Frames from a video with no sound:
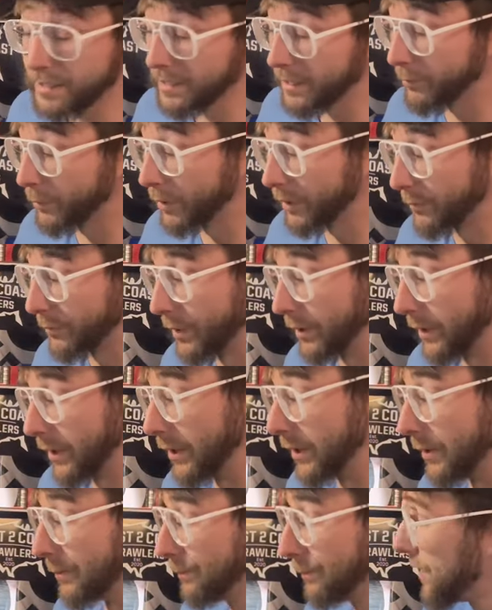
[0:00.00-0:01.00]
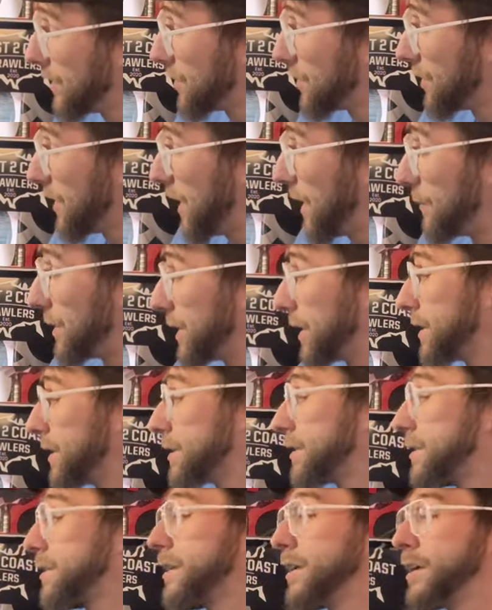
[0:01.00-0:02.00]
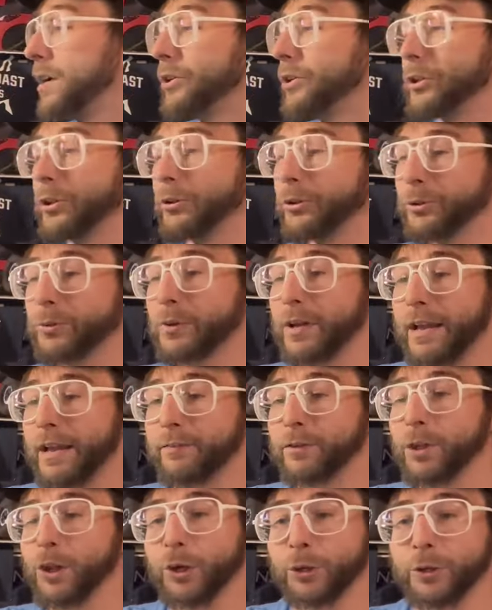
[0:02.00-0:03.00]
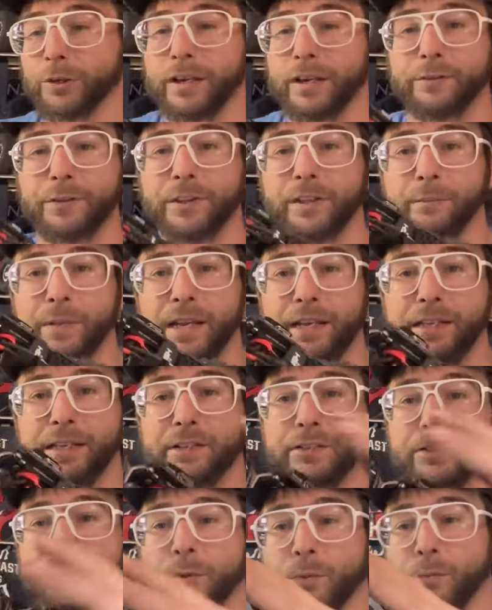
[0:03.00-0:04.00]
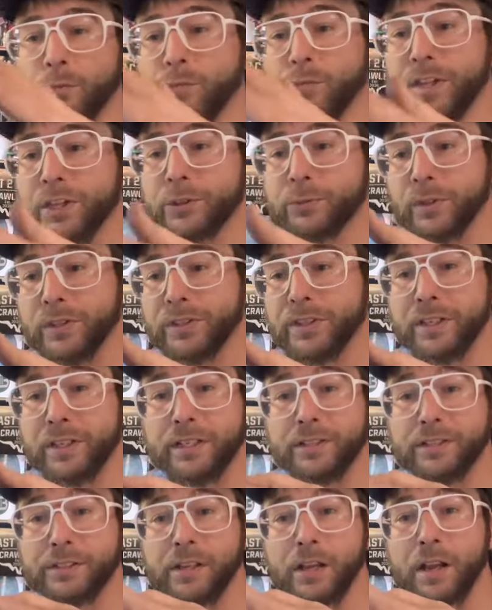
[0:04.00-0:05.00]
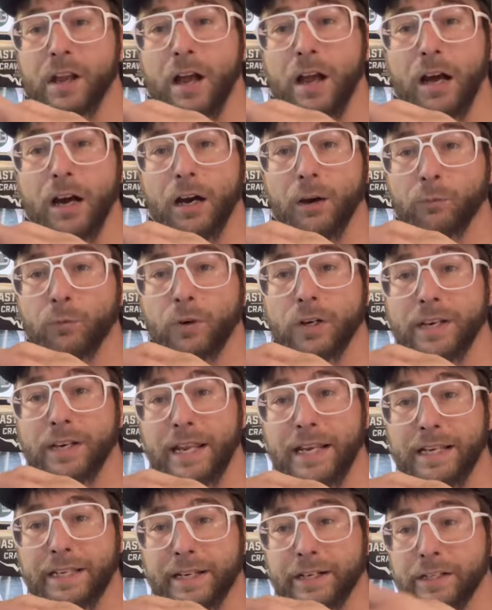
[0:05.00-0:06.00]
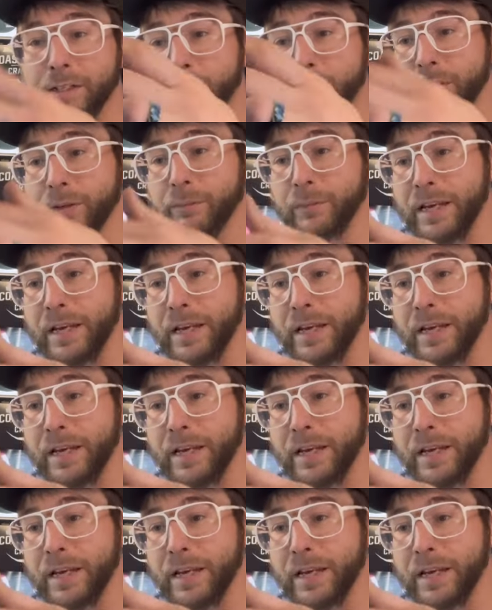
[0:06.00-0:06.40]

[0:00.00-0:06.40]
it did really, really good. In addition to that, because, you know, you do have longer and everything back here, so this one does uh, run a carry bearing.